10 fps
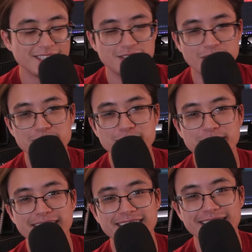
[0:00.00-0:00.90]
Shang-Chi
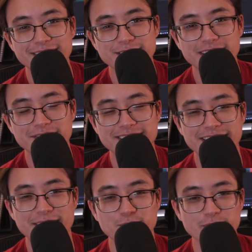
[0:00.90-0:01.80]
and the Legend of the
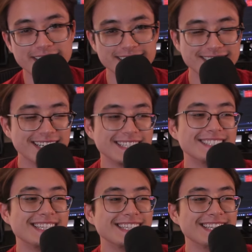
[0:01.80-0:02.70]
Ten Rings. That
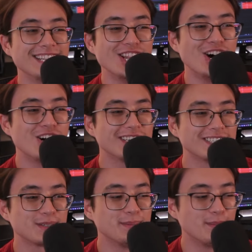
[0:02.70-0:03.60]
is the
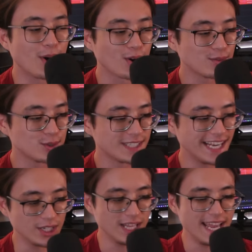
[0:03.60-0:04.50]
longest Marvel
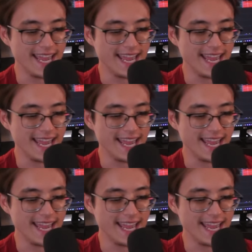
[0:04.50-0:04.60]
title